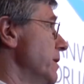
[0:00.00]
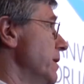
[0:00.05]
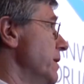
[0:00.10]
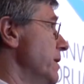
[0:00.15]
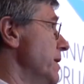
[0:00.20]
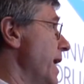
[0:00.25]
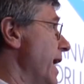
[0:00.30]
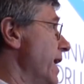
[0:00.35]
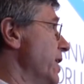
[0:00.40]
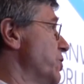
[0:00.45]

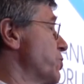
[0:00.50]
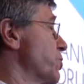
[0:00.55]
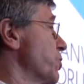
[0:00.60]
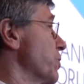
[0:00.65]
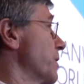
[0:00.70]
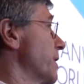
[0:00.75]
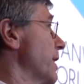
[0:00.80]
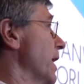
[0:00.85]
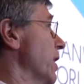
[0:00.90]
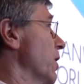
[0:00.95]

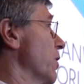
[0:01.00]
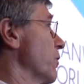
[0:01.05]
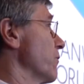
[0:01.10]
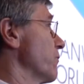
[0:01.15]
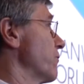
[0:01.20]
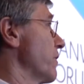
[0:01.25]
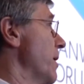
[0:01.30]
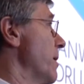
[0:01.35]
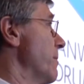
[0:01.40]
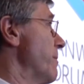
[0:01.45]
Nature
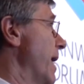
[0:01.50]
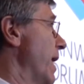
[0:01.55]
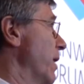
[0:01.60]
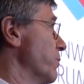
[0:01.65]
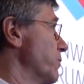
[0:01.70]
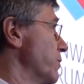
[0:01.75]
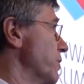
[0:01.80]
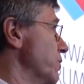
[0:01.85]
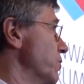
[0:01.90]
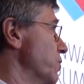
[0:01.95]
cares
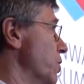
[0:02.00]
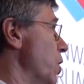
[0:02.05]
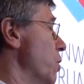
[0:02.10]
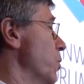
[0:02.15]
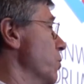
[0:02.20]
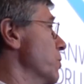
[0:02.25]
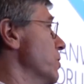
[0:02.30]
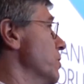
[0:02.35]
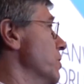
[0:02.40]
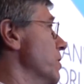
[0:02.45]
about the
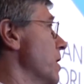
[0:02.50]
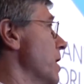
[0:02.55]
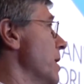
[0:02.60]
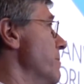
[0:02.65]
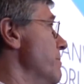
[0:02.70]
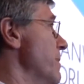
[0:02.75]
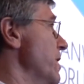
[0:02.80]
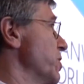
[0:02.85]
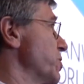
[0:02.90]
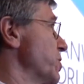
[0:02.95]
total
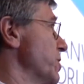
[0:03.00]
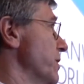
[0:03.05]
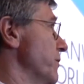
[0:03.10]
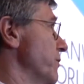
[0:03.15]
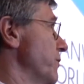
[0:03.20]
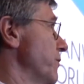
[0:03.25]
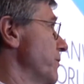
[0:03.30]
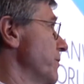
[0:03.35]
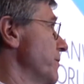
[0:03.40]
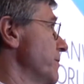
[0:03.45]

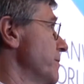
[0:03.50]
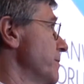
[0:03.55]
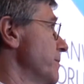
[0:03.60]
emissions,